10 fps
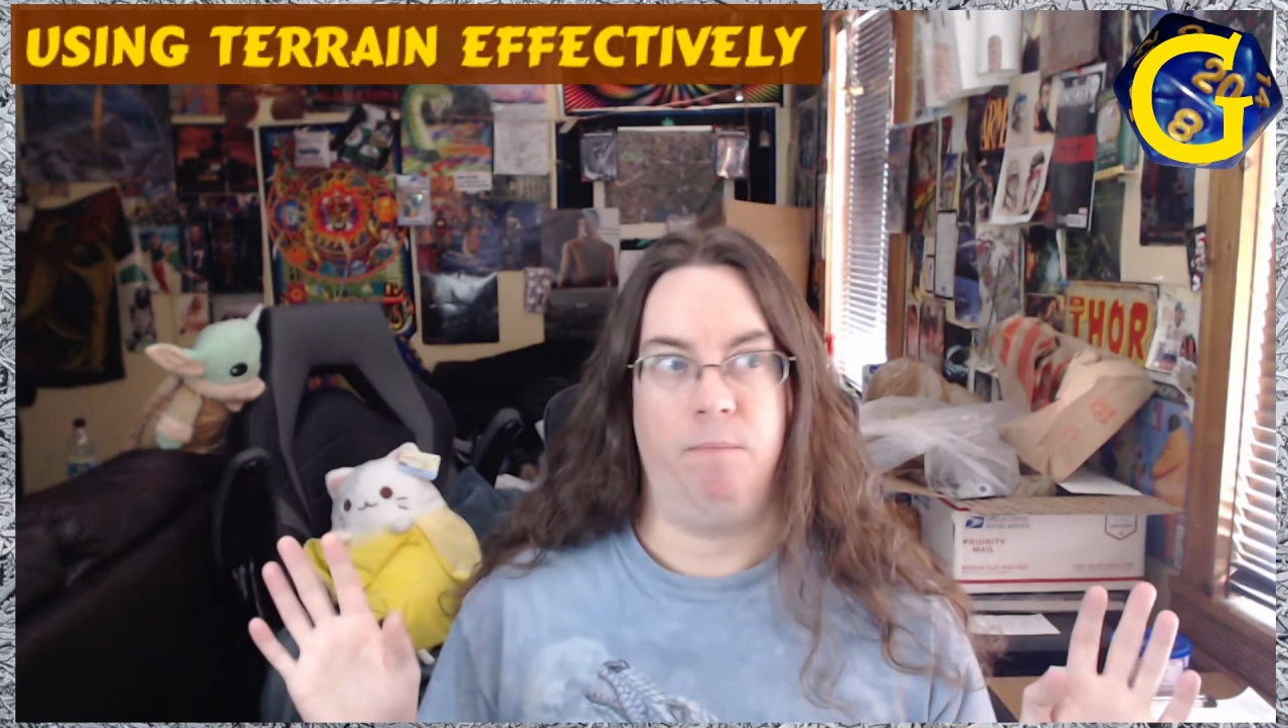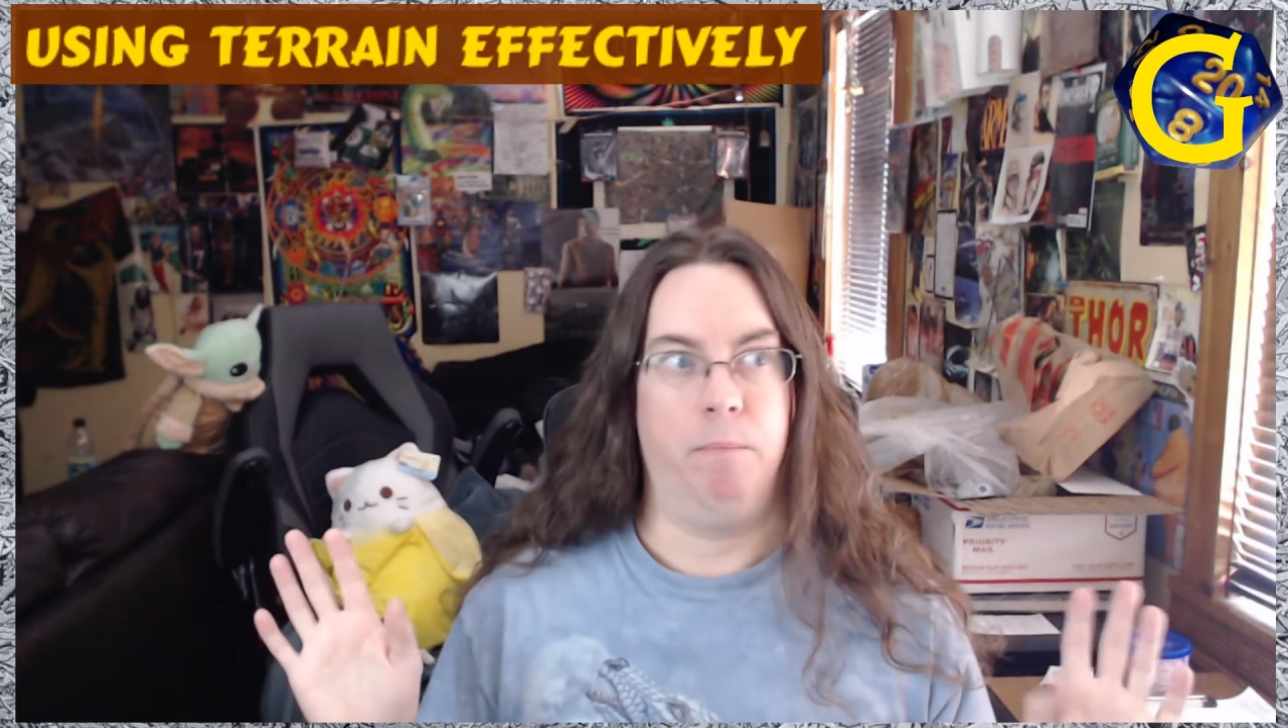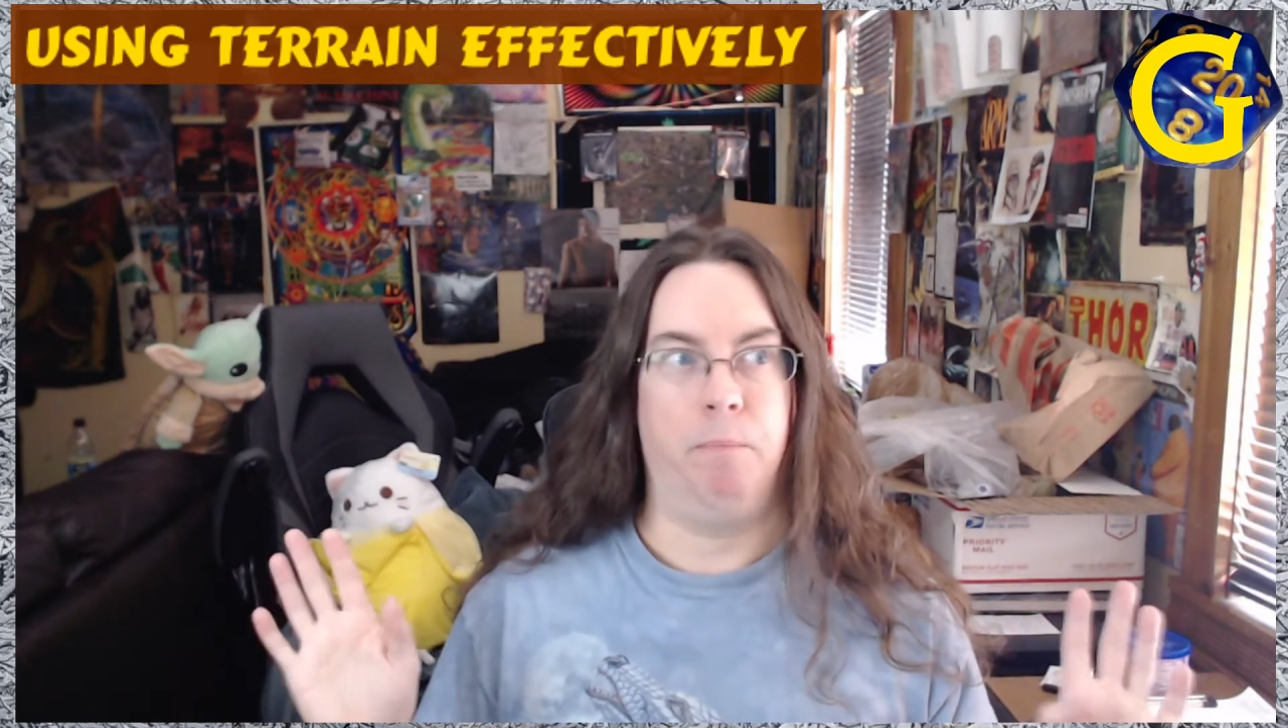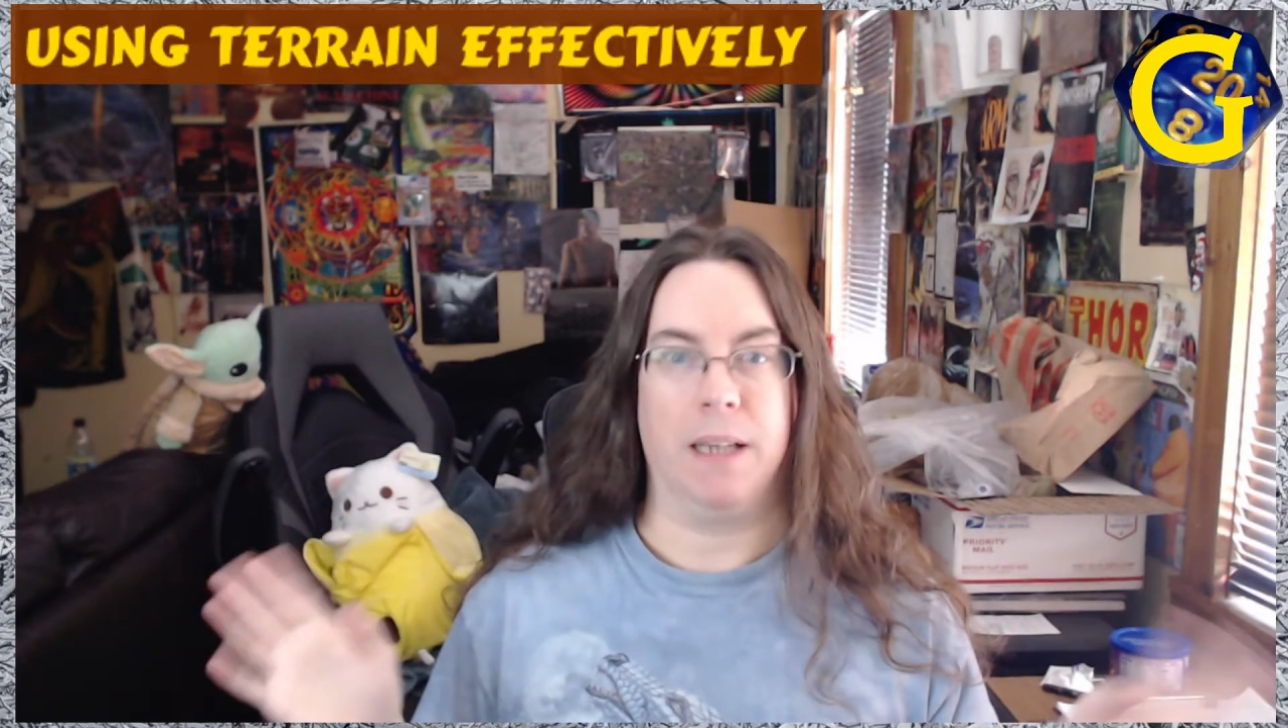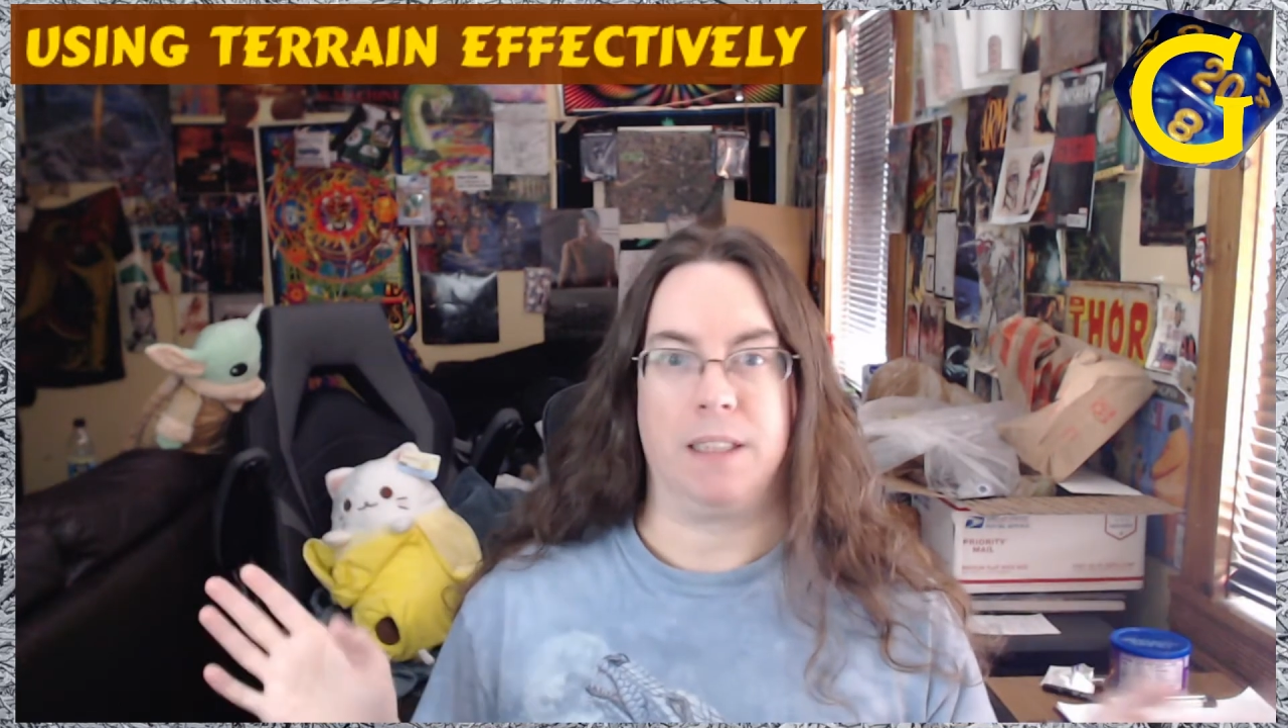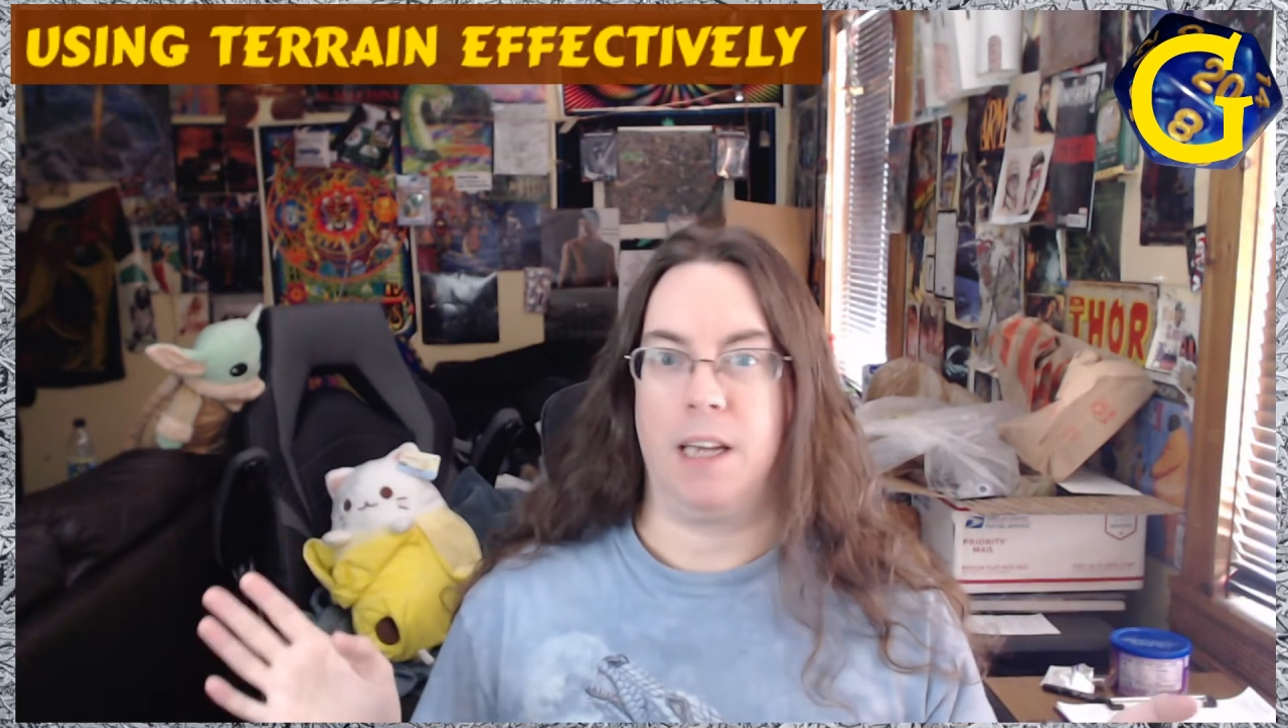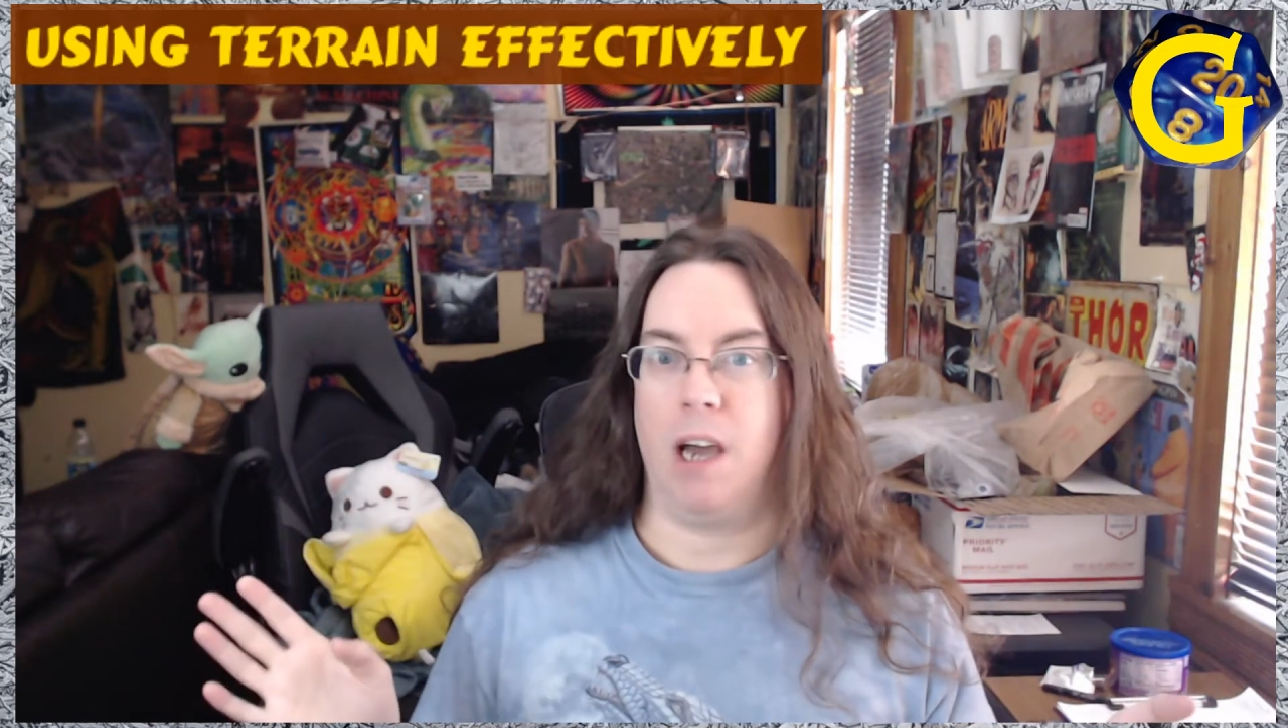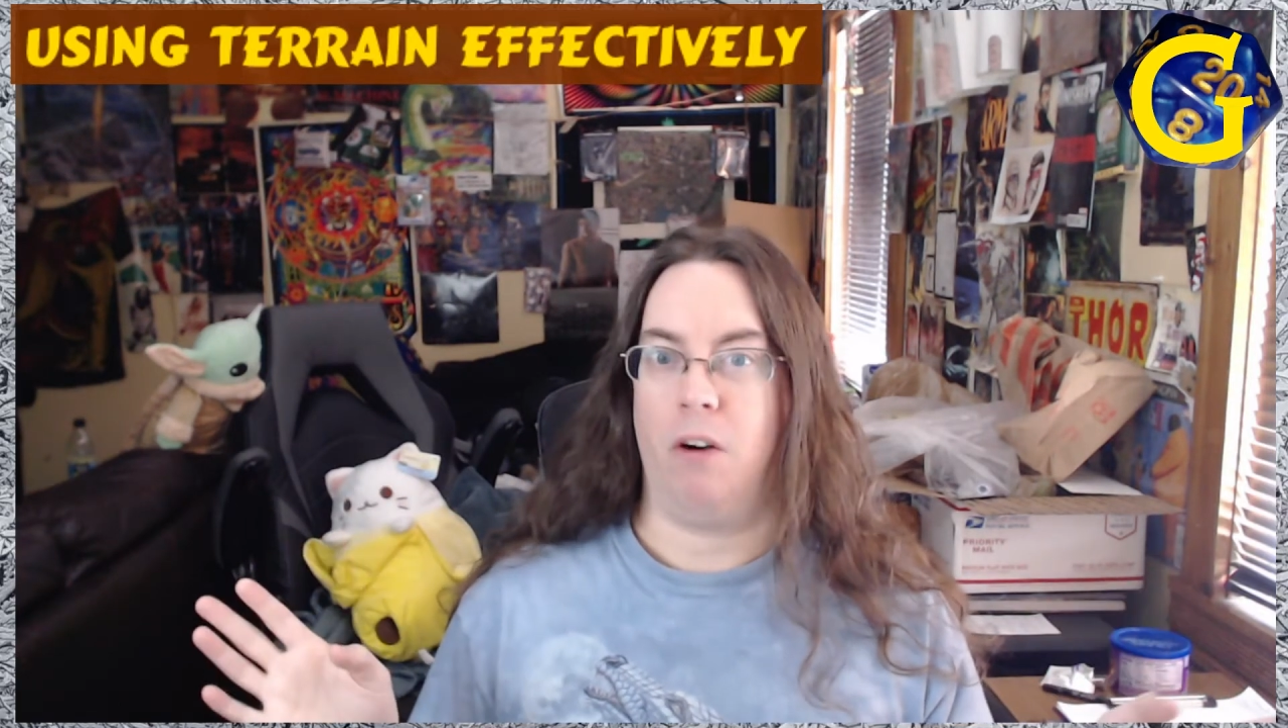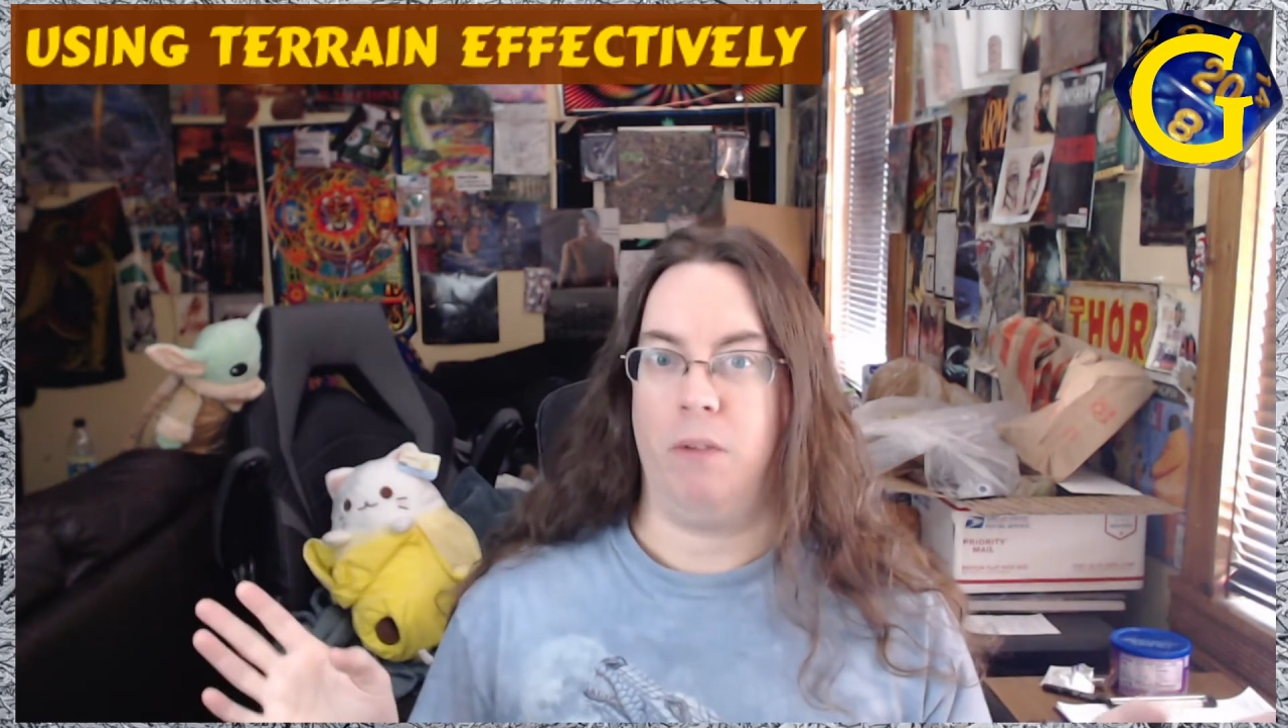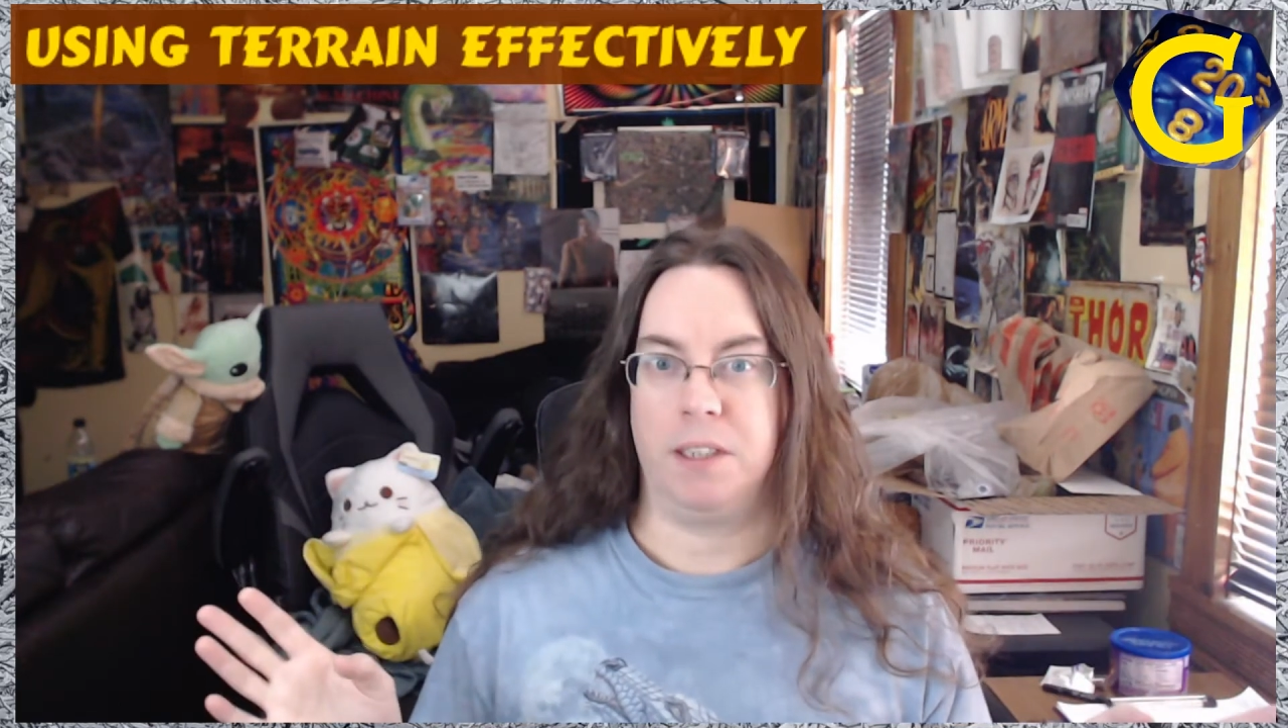best
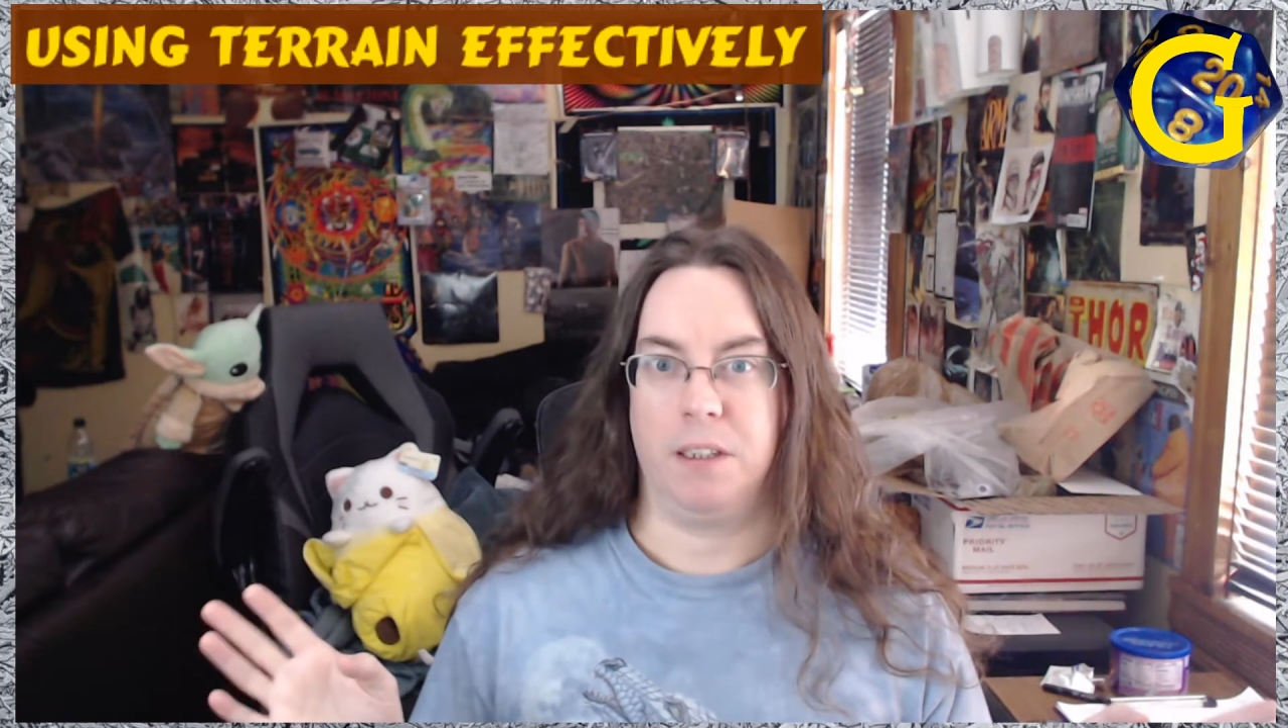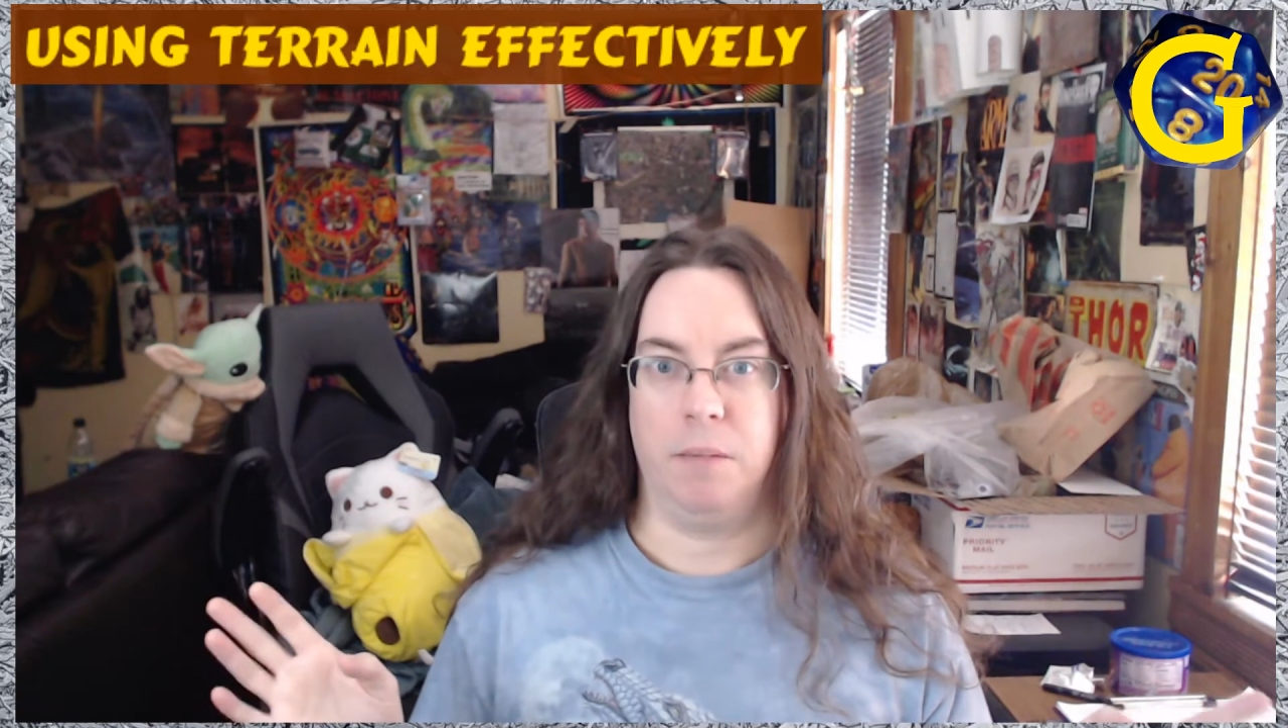encounter recently